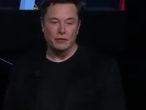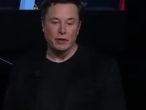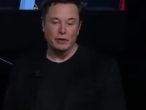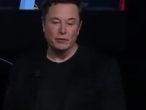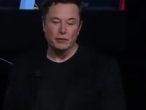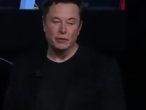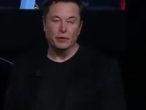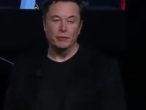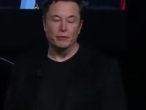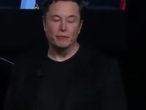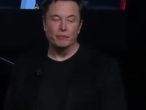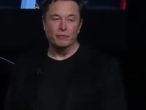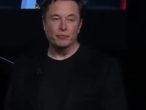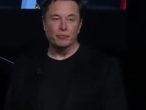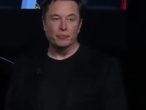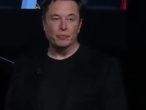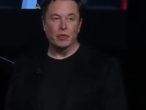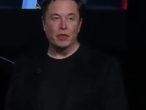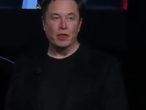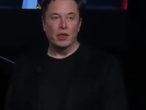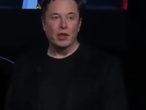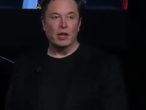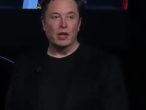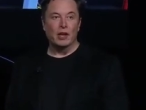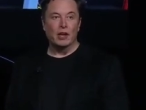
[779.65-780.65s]
of people
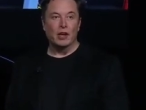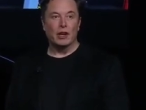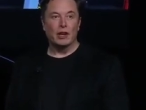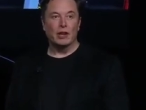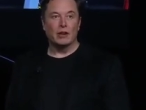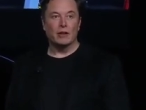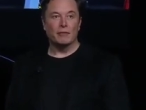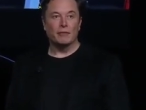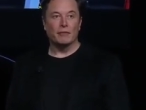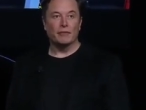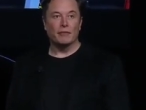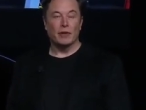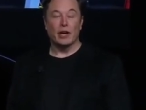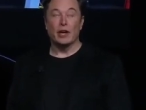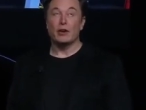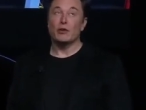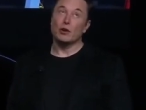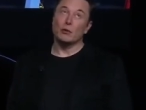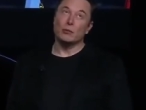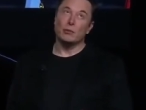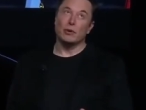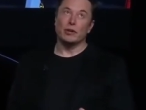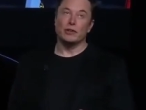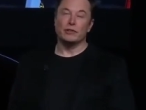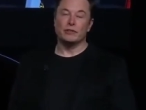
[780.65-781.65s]
um, and
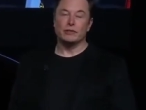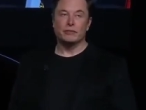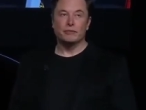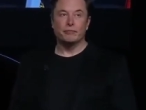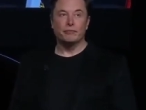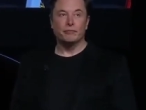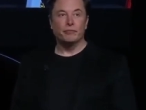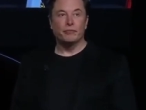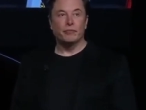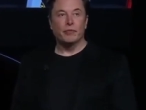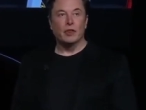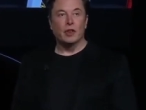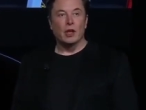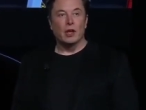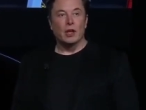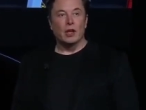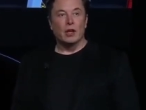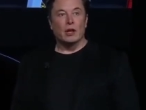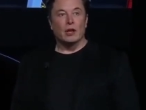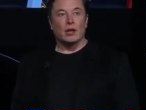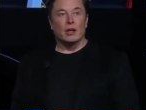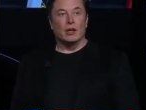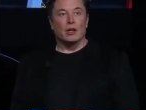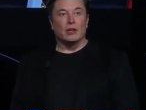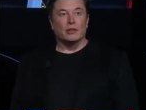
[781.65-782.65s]
robots.
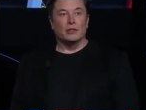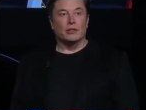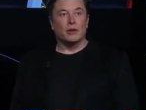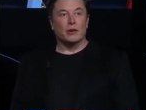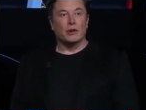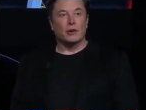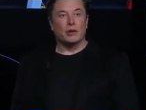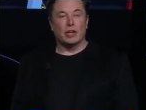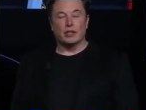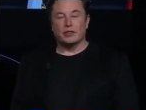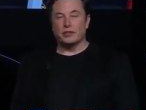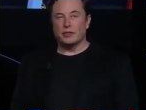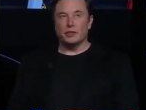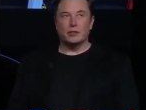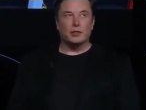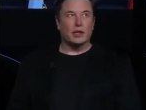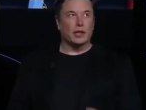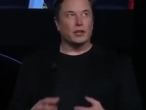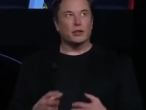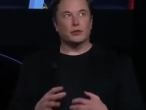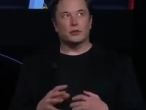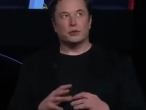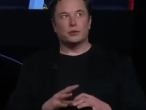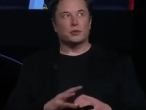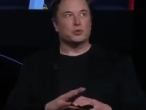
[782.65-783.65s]
So it's, it's
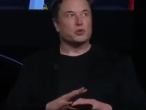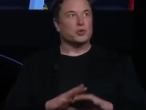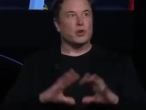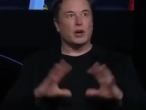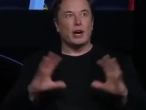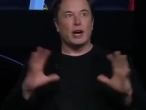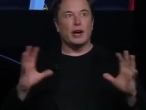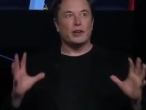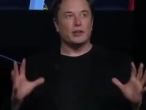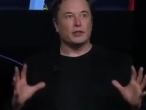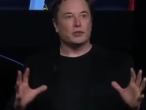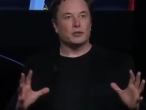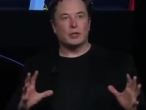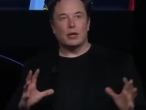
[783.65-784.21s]
like this giant